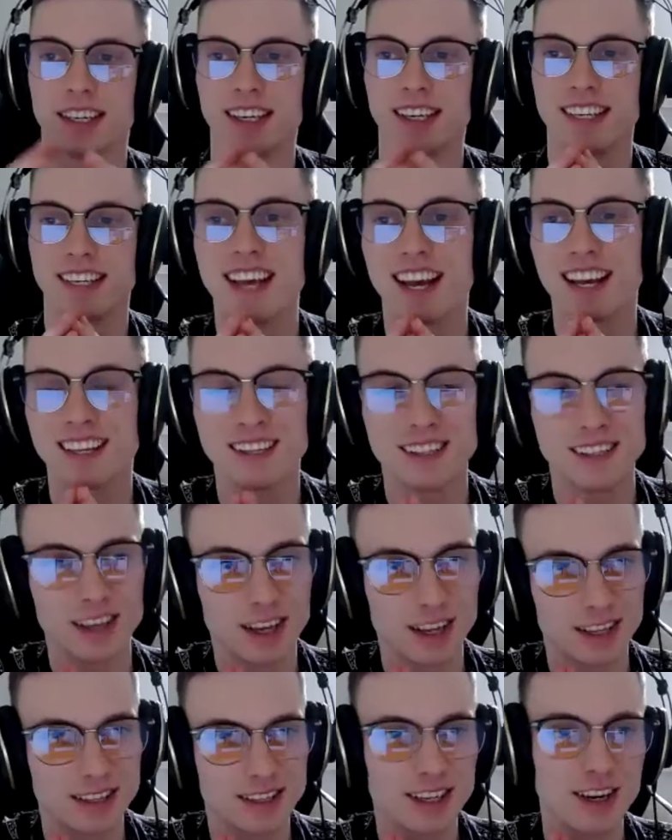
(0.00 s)

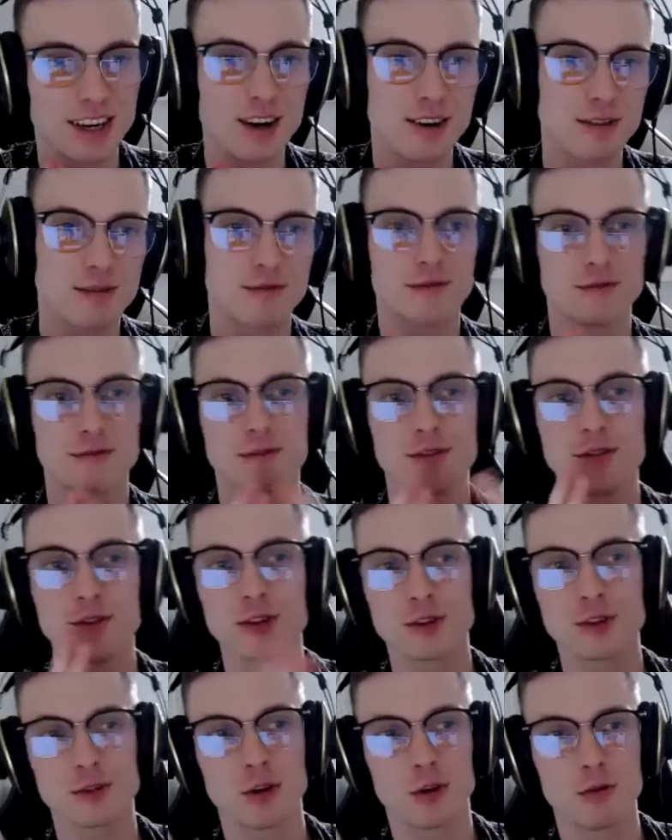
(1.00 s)
Yeah, there are few
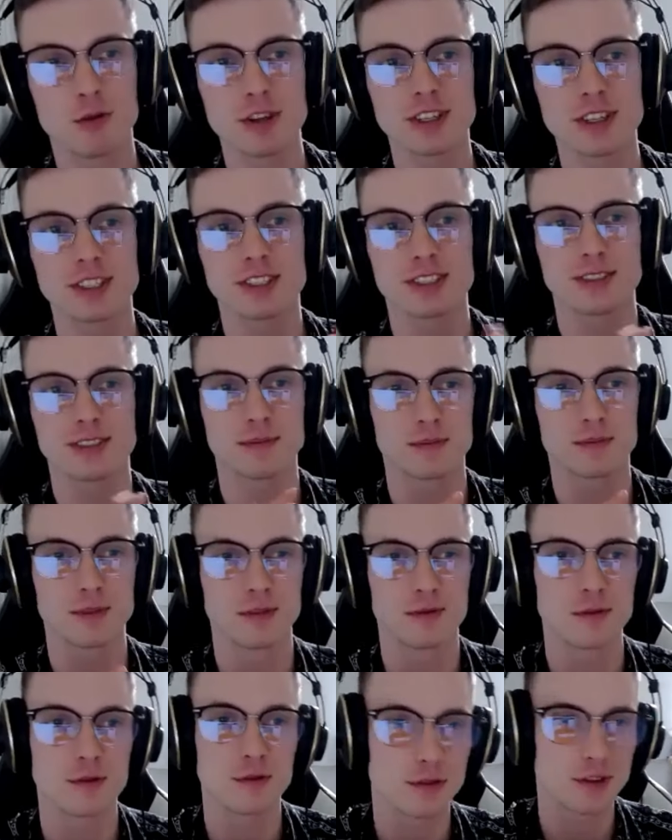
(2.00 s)

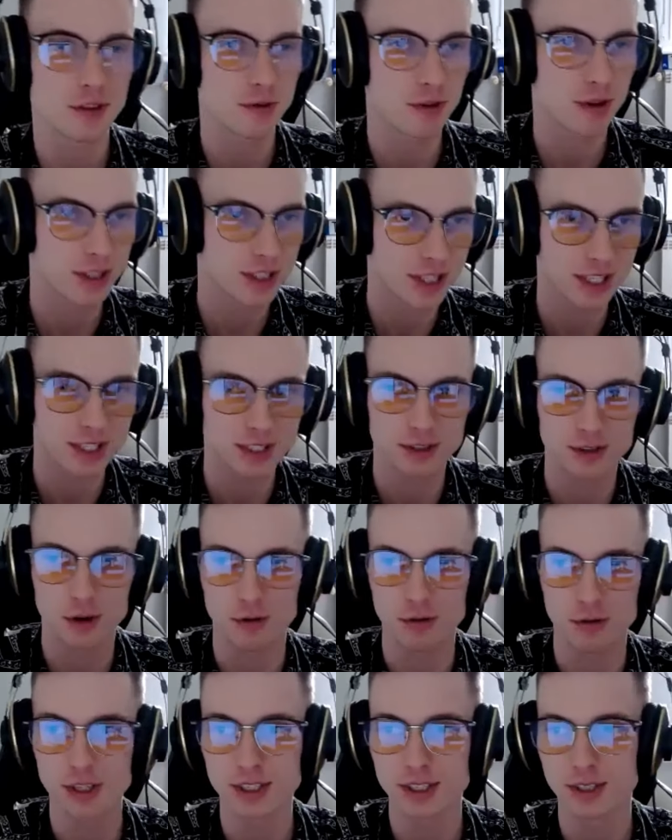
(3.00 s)
interesting
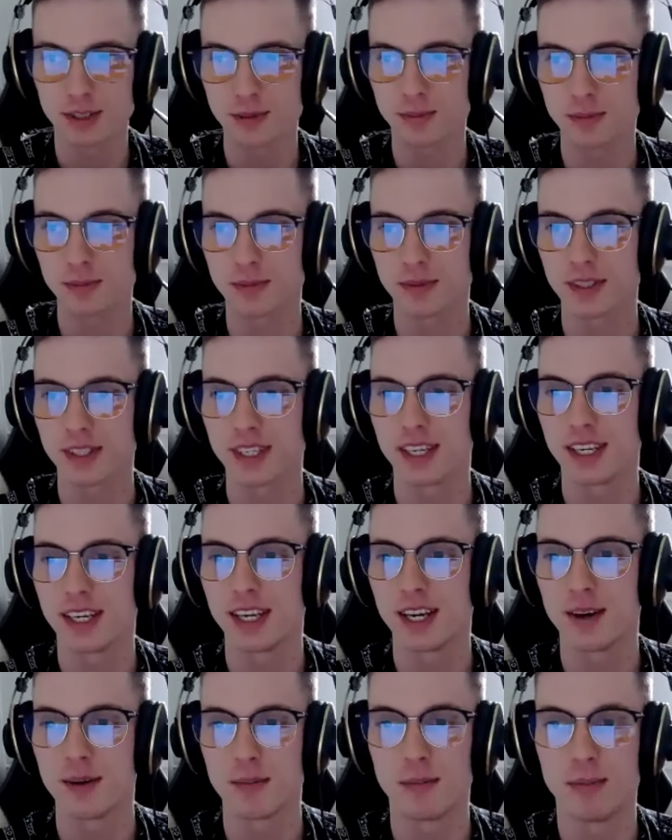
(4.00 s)
stories,
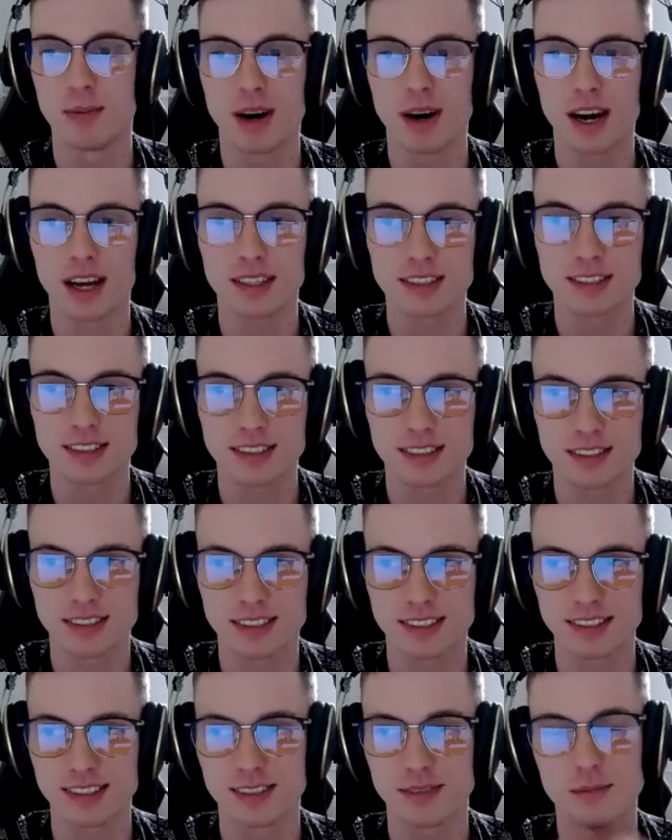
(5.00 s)
but
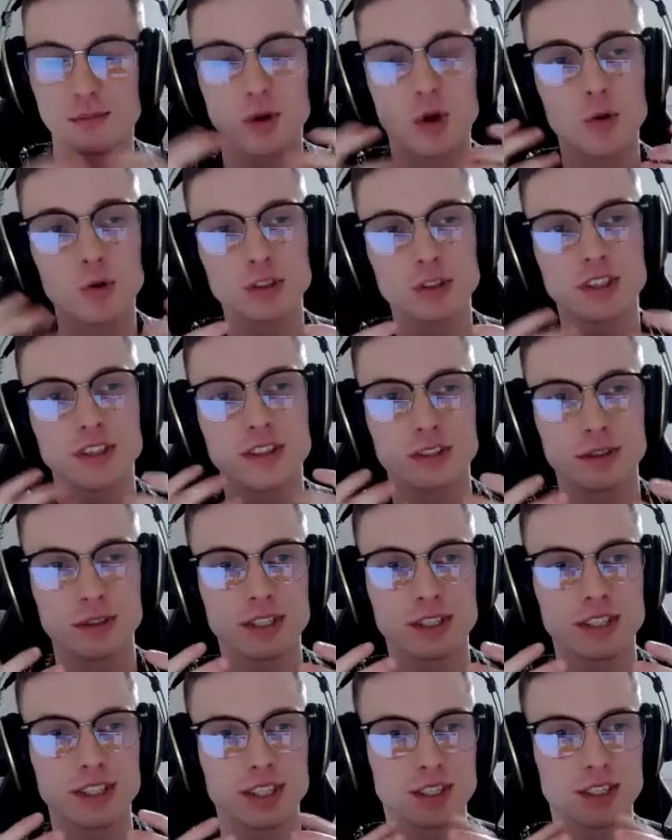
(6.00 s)
the most
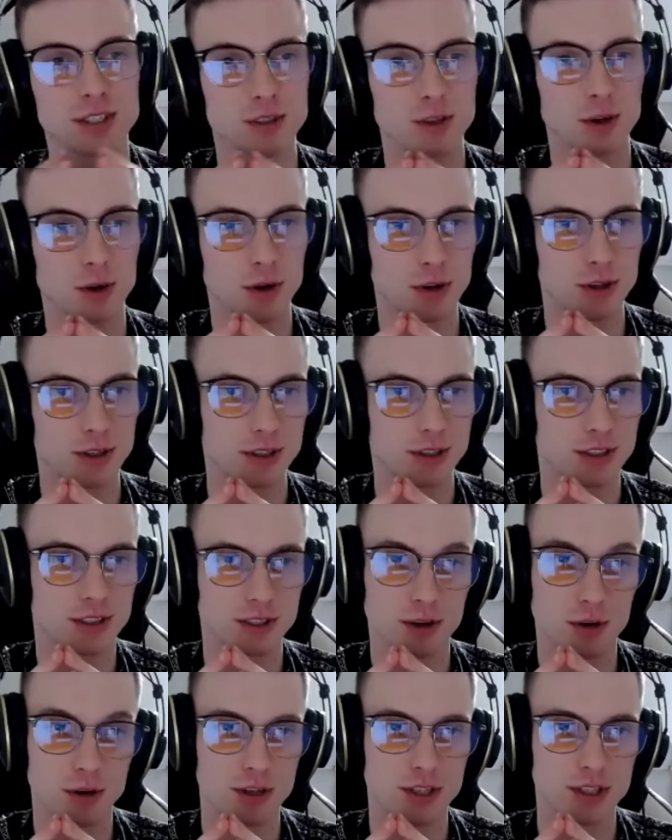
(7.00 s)
interesting
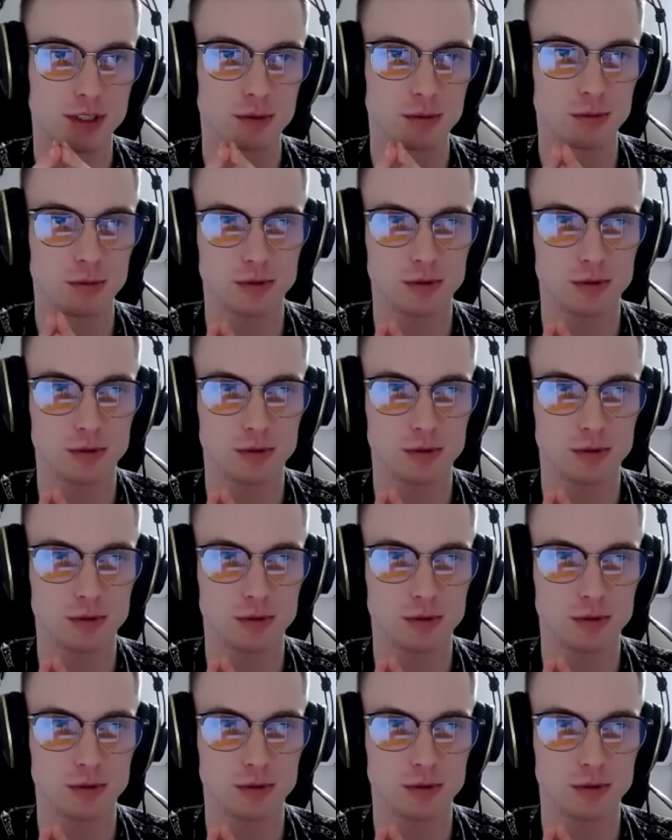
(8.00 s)
stories